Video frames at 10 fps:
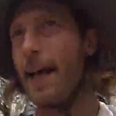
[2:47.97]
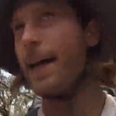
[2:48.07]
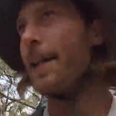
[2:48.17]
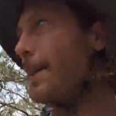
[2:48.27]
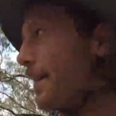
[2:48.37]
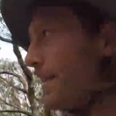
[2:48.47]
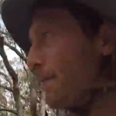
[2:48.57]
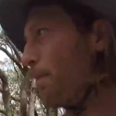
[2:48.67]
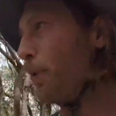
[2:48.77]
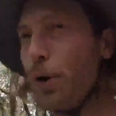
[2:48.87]
This is
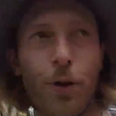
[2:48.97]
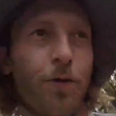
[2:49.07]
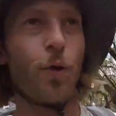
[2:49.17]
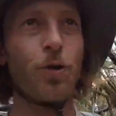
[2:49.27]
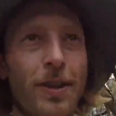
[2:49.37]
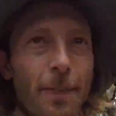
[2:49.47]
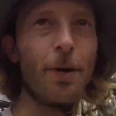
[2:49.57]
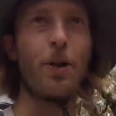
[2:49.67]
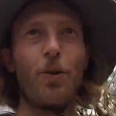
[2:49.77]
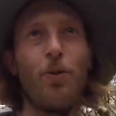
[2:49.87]
beautiful,
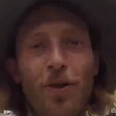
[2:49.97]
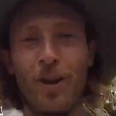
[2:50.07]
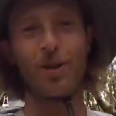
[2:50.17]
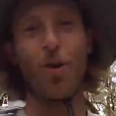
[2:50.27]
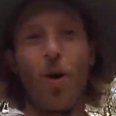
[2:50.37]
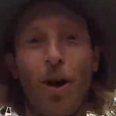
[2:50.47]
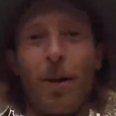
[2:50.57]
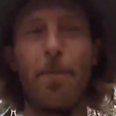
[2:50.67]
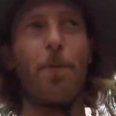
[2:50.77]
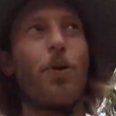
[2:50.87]
typical Victorian
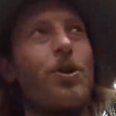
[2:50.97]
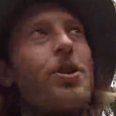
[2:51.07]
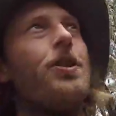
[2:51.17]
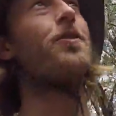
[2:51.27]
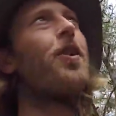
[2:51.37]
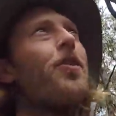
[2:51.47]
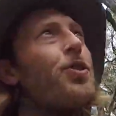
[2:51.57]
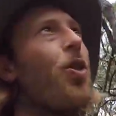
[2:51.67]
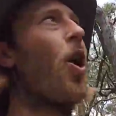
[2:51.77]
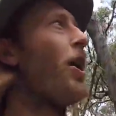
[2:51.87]
bush. You've got the
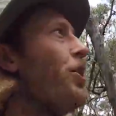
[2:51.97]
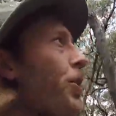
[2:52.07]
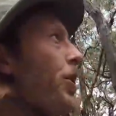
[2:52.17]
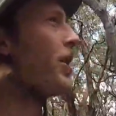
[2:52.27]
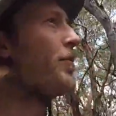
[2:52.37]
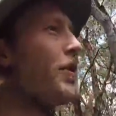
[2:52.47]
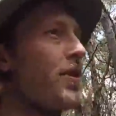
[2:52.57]
dry eucalyptus